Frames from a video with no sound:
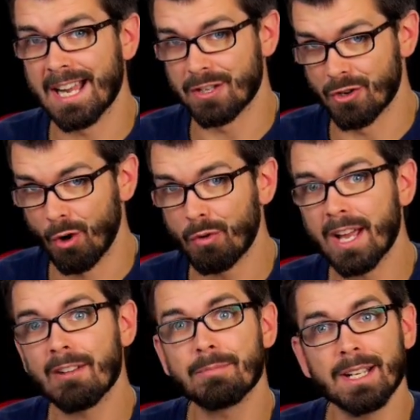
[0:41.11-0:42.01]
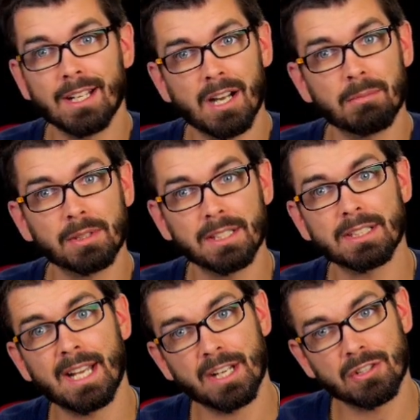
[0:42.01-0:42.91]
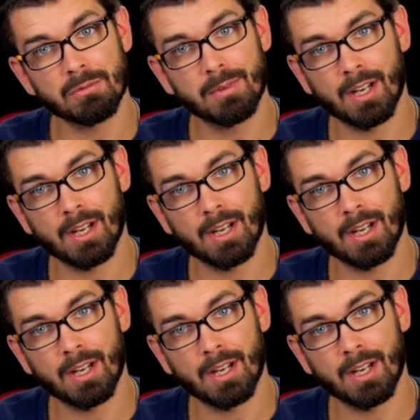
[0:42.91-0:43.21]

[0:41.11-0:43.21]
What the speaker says: I don't have my complex action